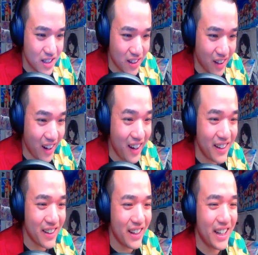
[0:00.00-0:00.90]
Oh,
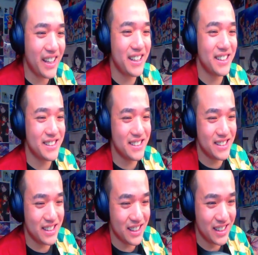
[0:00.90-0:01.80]

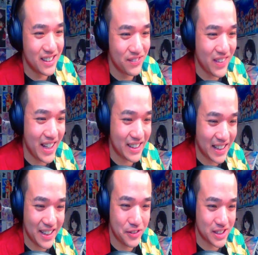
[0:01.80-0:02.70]
hey, man,
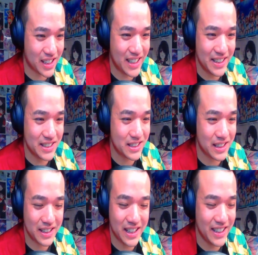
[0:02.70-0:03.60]
that was a clean,
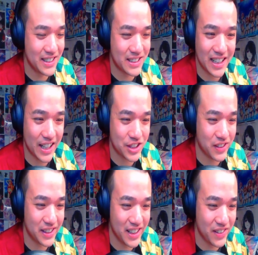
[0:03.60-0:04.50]
clean slash
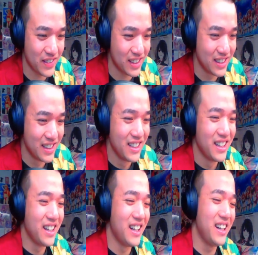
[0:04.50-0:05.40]
right there, man.
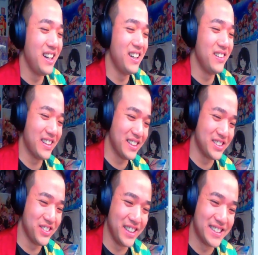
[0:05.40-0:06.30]
Oh my
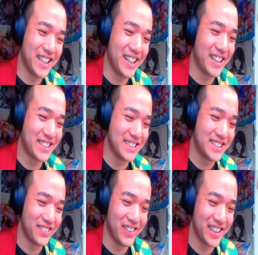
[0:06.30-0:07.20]
god, dude, he's getting
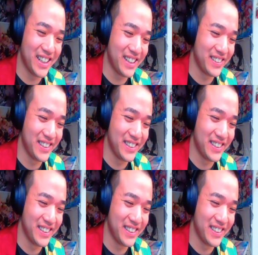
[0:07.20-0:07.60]
hesitant right now.